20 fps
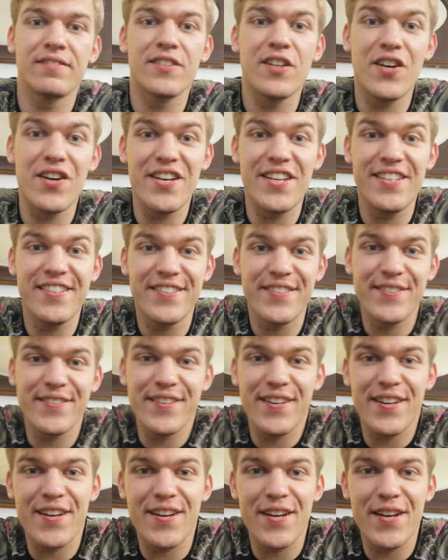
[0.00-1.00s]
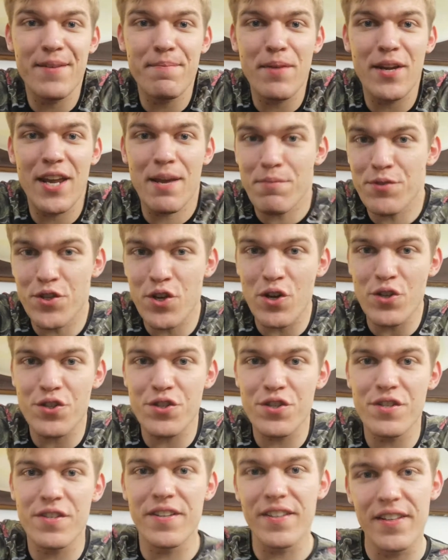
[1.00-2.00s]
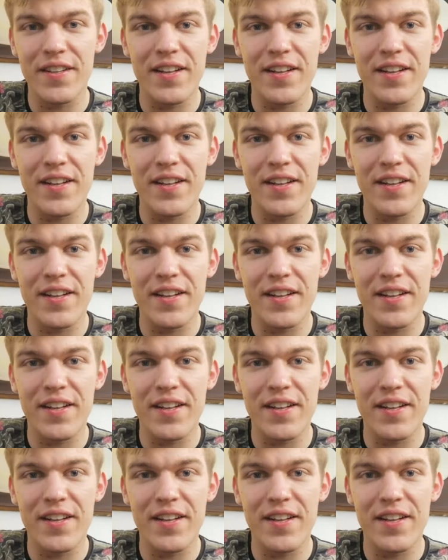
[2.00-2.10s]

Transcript: Hi, my name's Josh.